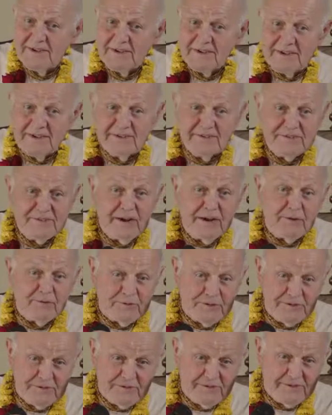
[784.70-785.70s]
in
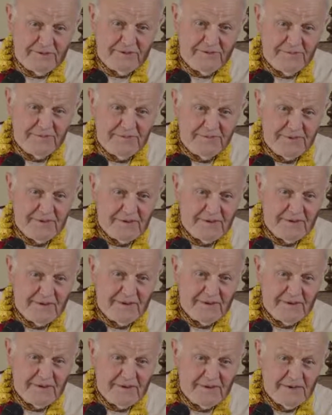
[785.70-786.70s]
drought.
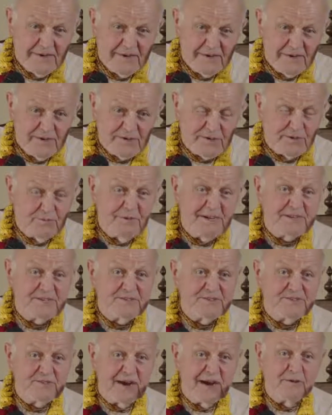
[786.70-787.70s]
So
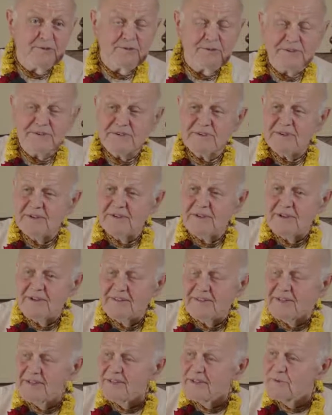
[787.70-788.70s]
much drought
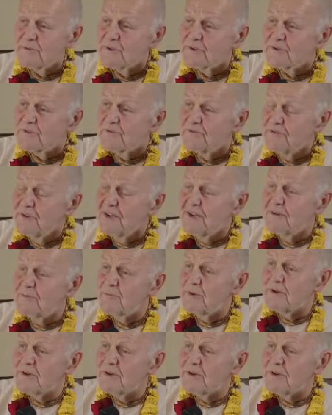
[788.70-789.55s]
that there was a film